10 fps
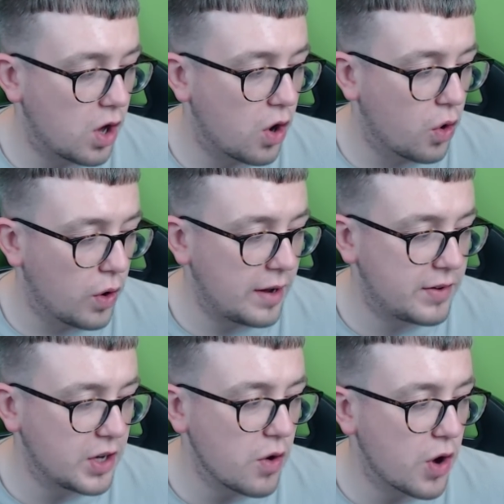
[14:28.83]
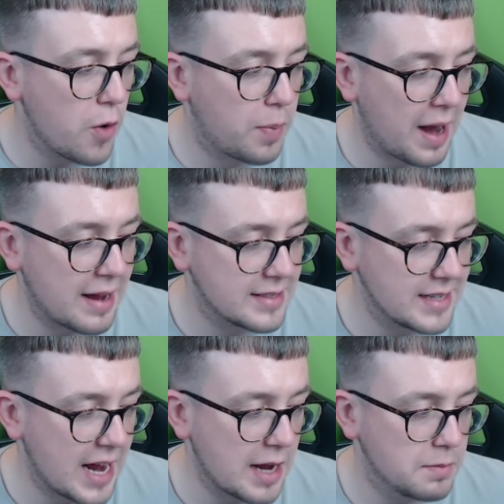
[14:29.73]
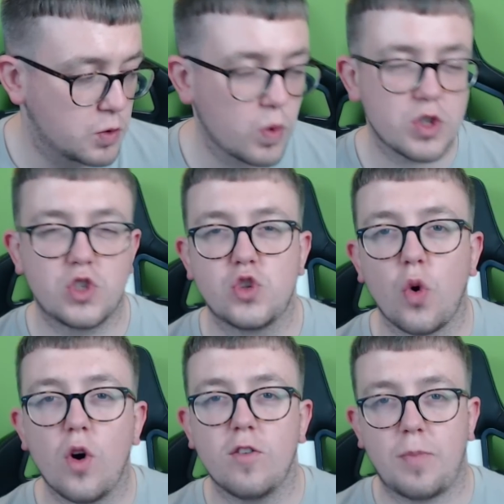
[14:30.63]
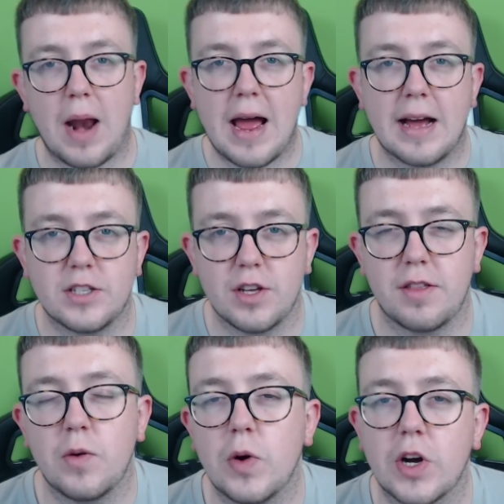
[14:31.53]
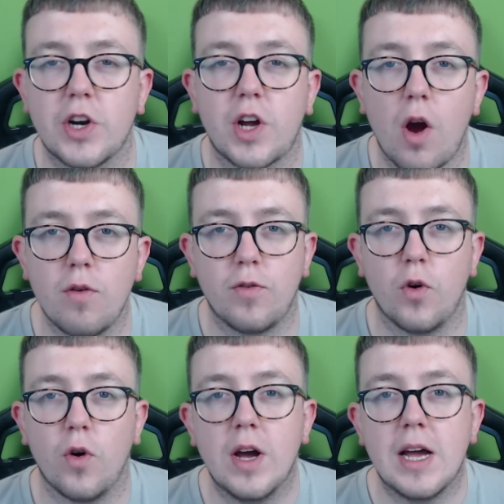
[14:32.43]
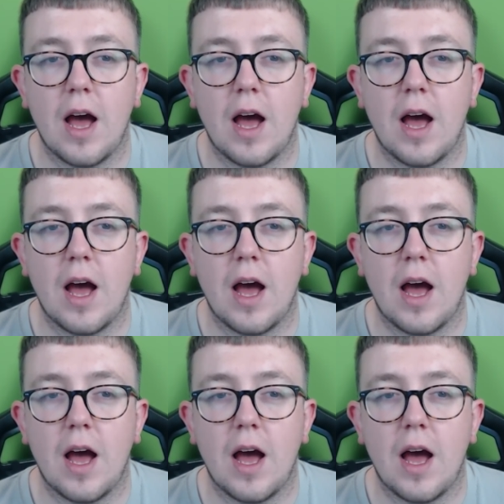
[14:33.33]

Or if you don't know players' names, what sort of player do you think we're going to go for